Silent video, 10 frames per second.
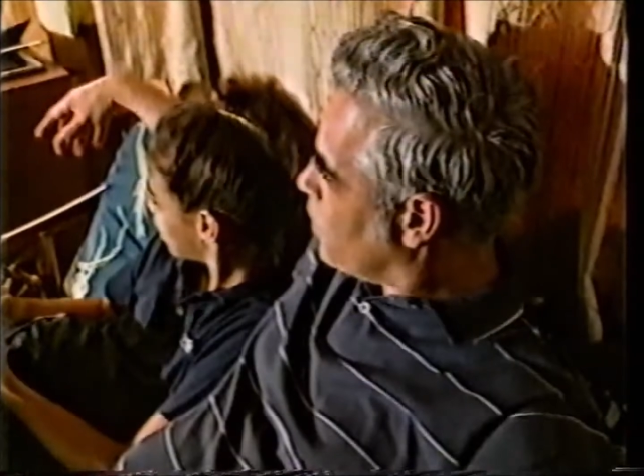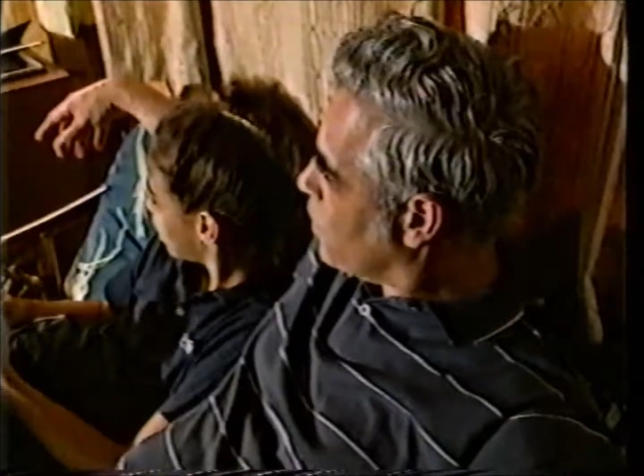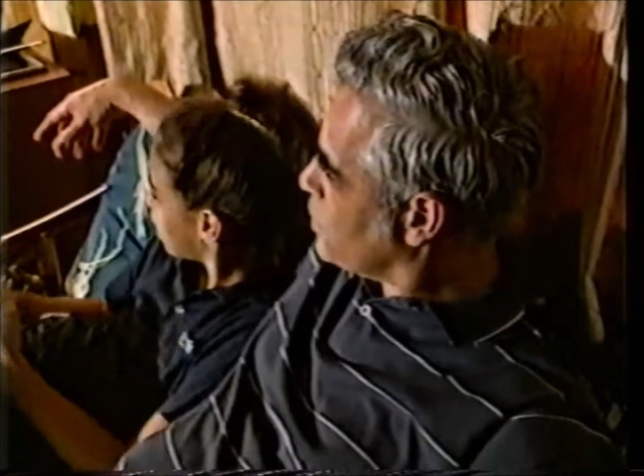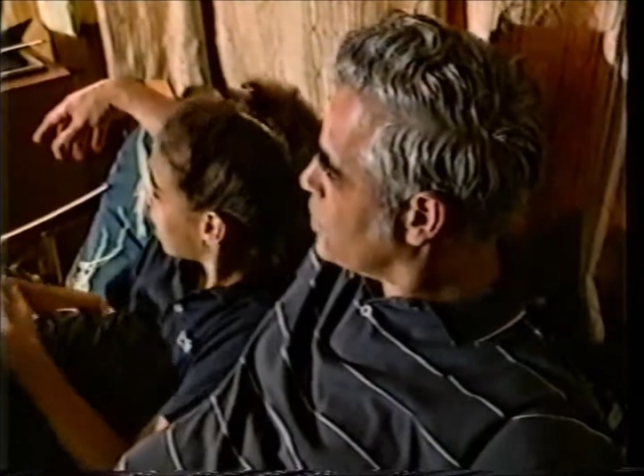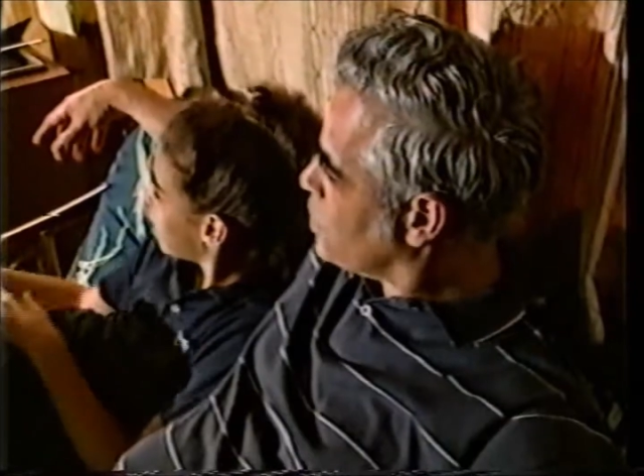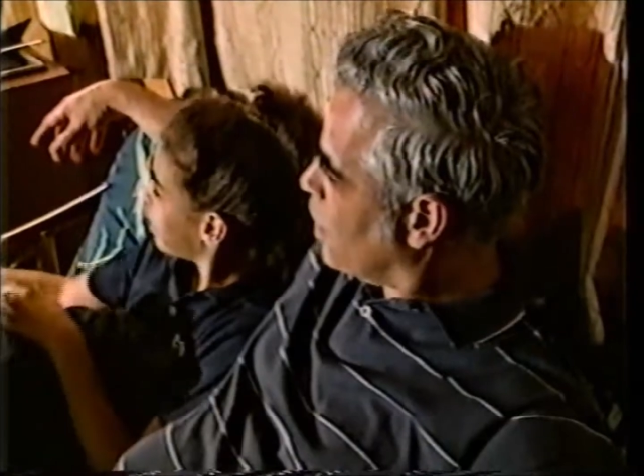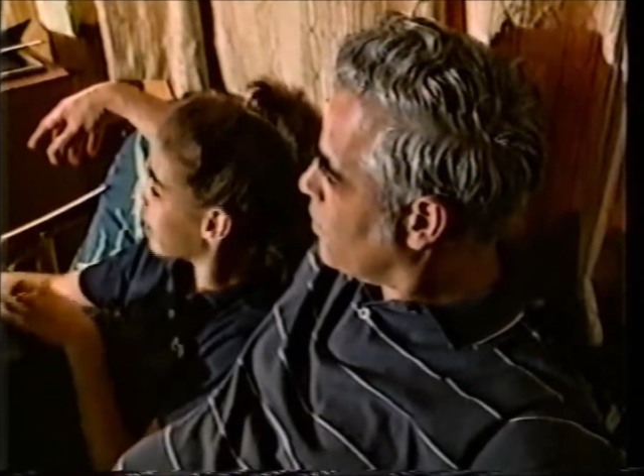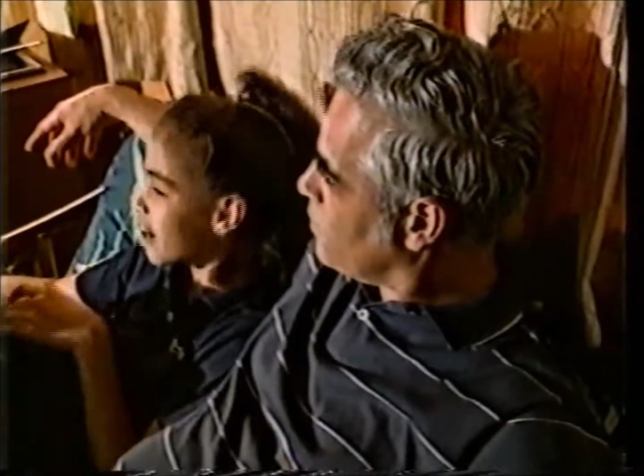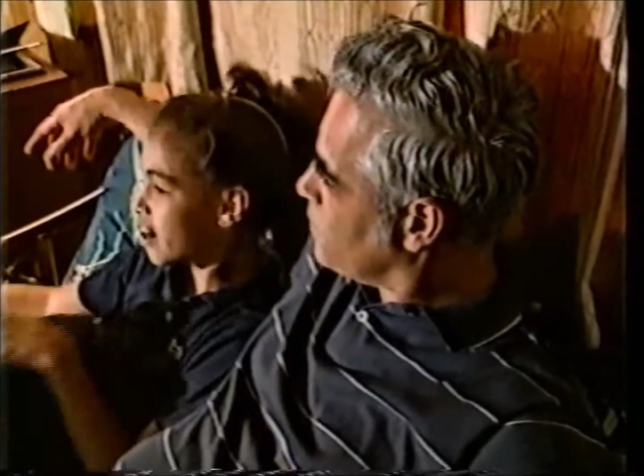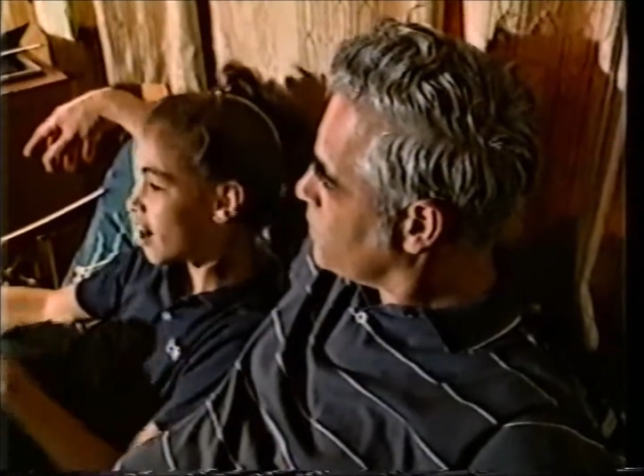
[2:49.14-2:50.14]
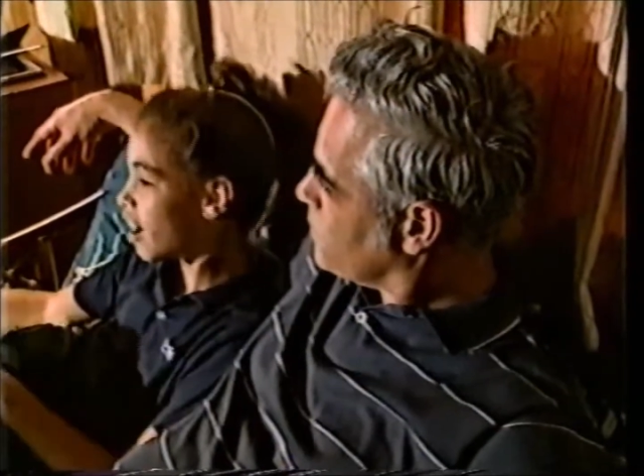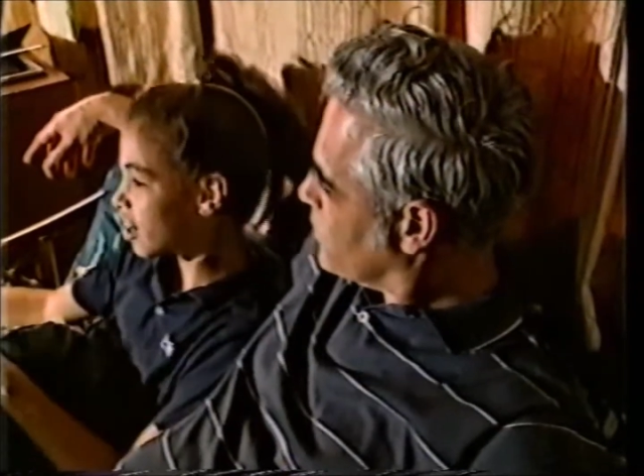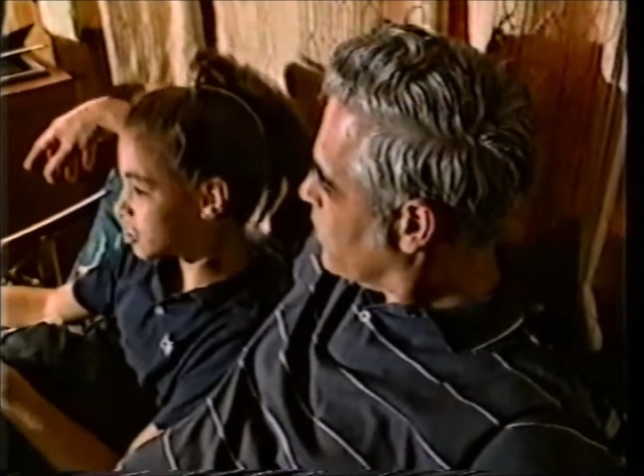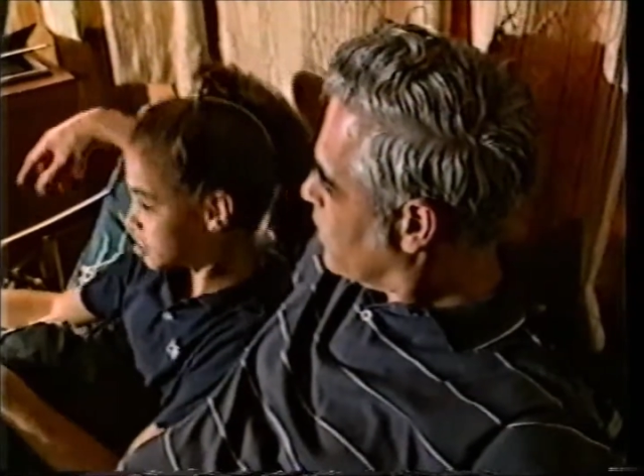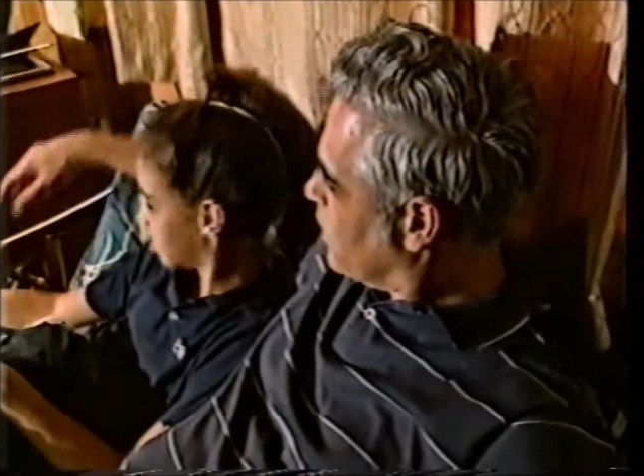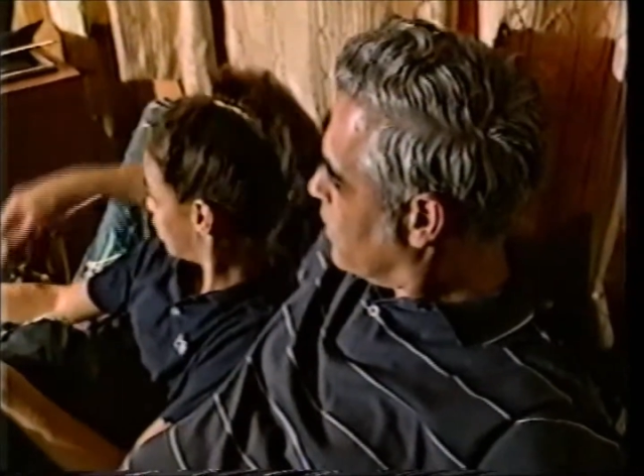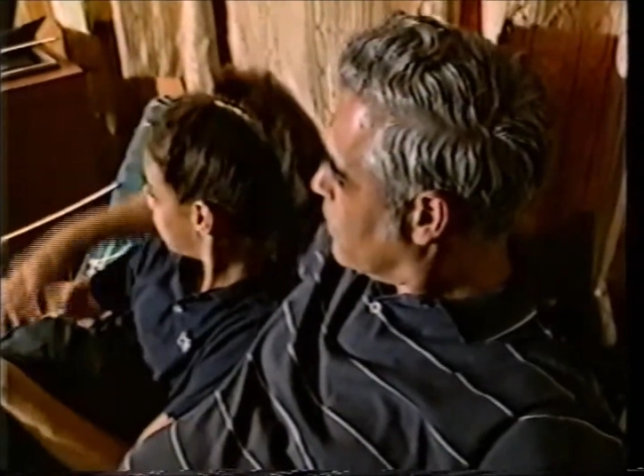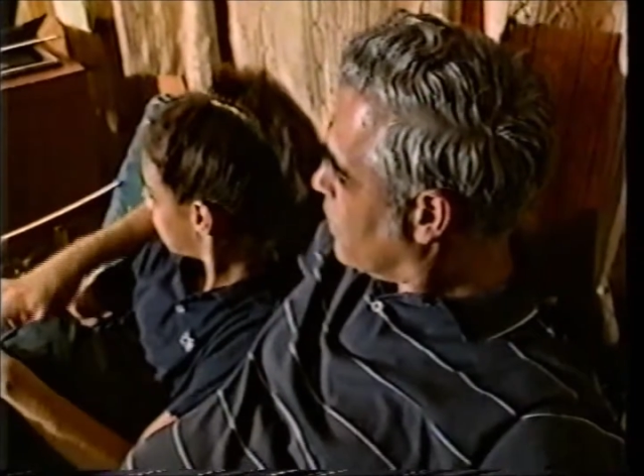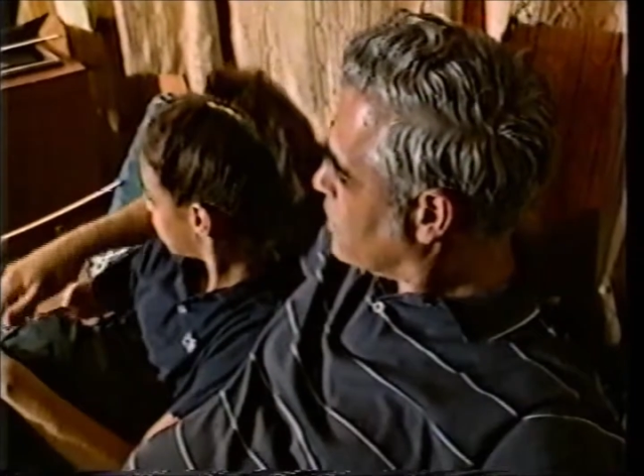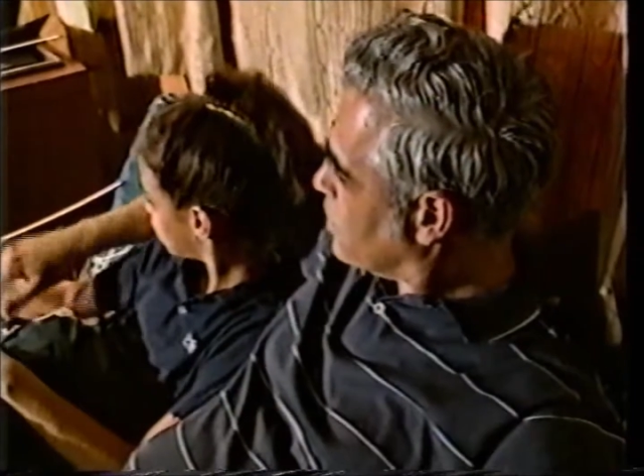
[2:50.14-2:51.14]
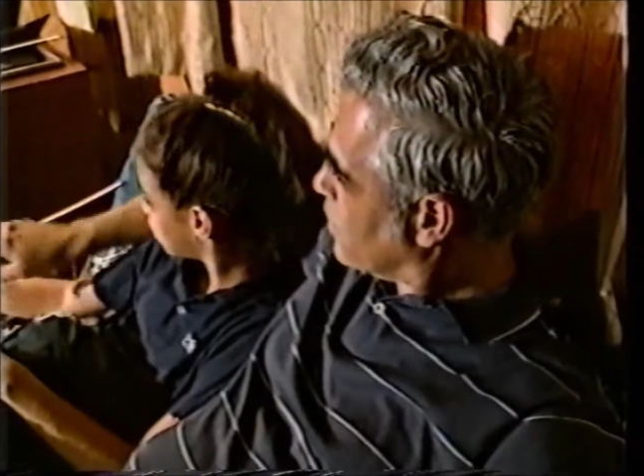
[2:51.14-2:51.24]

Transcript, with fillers: time with his children will replace